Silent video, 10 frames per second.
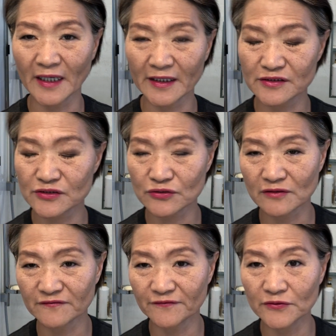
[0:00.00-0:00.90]

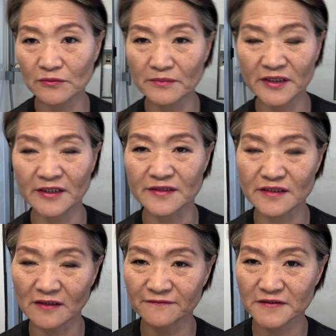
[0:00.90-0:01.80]
extra few minutes
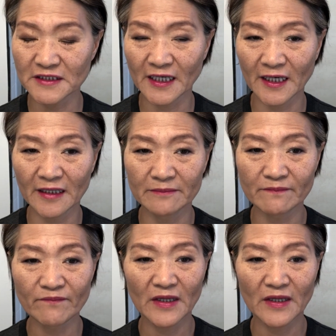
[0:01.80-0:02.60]
of time